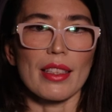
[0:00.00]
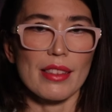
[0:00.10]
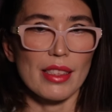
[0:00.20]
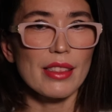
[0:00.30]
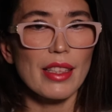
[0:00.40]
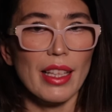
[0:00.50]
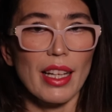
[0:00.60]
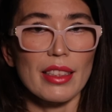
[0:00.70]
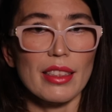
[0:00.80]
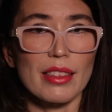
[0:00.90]
and since
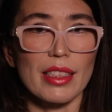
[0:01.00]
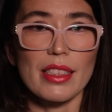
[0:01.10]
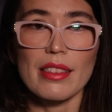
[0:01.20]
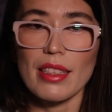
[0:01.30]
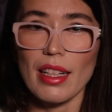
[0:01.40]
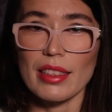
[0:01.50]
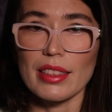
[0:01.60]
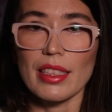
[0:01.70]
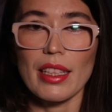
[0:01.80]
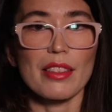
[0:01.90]
then the
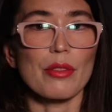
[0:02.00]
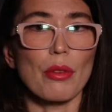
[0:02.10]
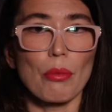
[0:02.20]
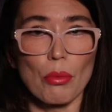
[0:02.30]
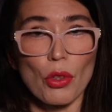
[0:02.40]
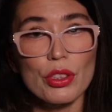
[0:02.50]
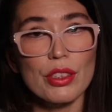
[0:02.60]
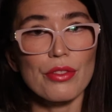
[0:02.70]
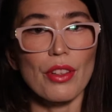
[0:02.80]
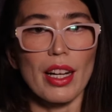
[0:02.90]
designer has
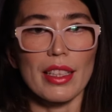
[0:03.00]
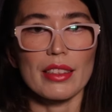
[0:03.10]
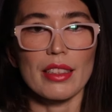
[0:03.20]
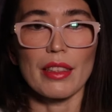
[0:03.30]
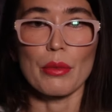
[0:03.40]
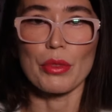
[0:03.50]
modified the